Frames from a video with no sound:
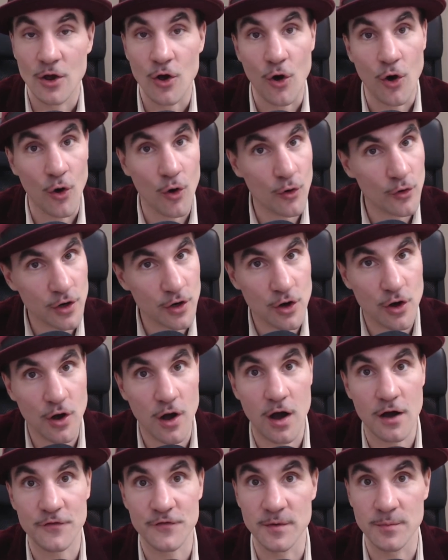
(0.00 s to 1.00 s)
or a
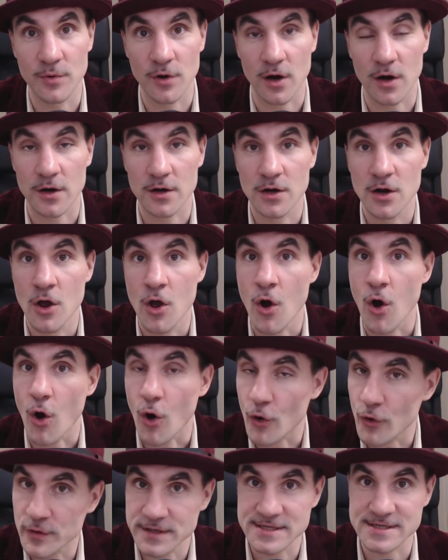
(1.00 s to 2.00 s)
coffee bar
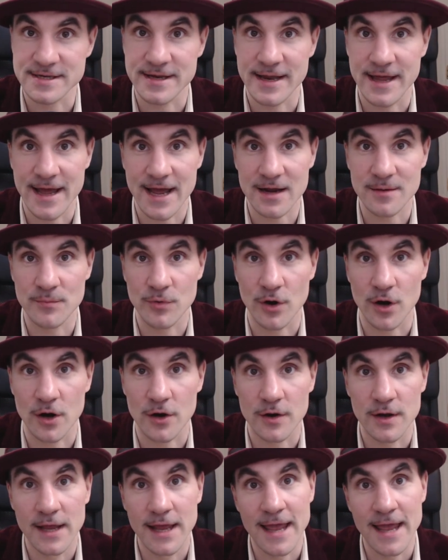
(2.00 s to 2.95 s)
or a snack bar,